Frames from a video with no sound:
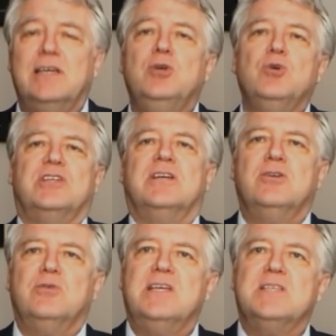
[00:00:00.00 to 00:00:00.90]
a huge
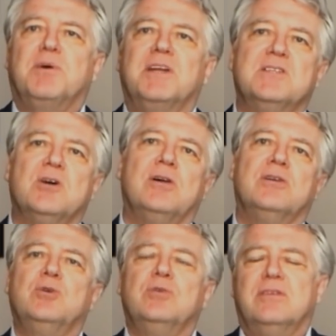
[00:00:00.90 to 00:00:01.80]
increase, but it's all
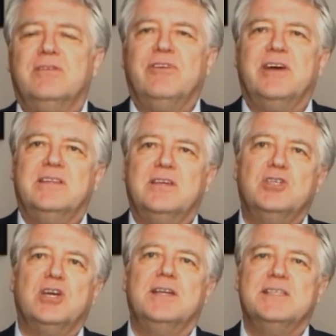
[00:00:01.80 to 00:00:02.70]
due to the fact that
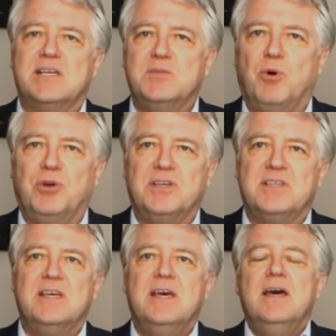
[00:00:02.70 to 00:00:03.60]
Chinese
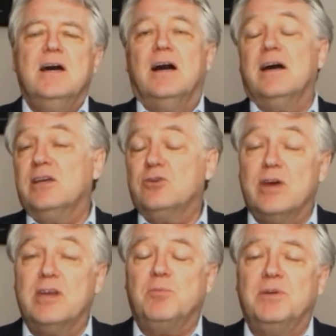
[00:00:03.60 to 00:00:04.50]
exporters are
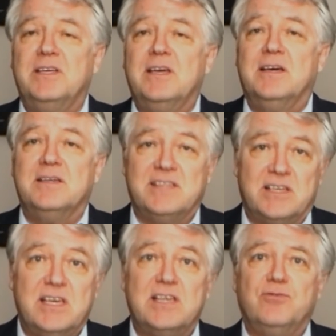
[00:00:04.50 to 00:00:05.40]
incredibly uh,
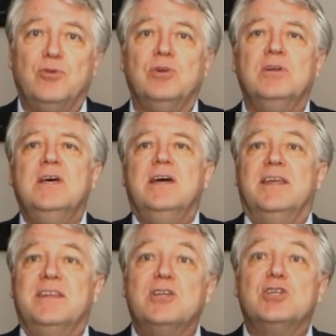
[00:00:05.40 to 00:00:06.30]
successful.
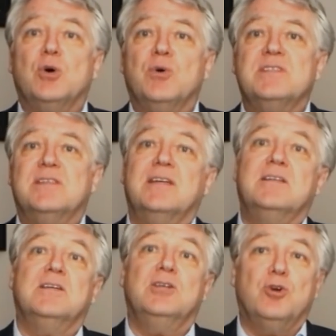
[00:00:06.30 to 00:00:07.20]
And that shows that
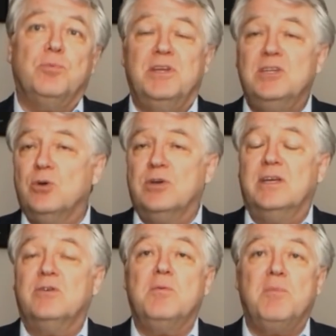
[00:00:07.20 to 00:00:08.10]
the European
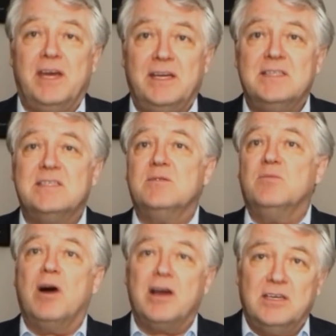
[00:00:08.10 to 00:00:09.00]
Union remains
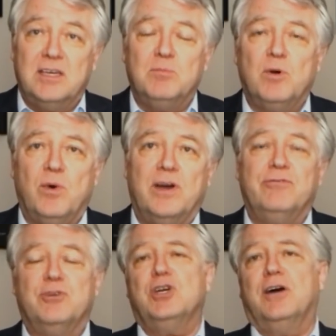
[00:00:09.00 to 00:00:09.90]
market number one
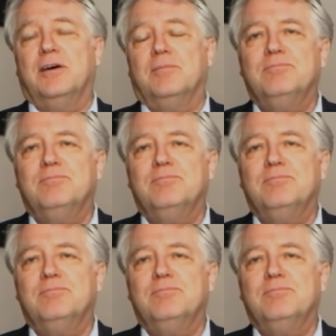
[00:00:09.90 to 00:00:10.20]
for China.